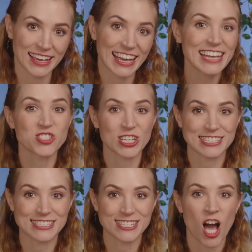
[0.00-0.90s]

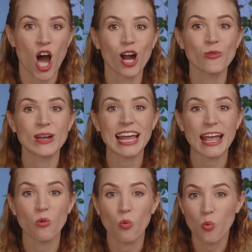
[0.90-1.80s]
Hitches are when
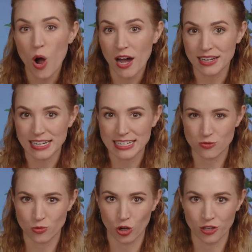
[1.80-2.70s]
a 1 is
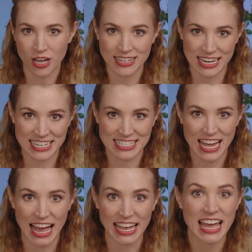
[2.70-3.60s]
rolled on any
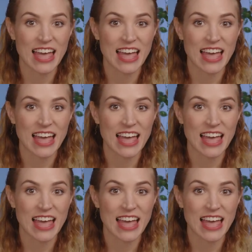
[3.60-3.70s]
die.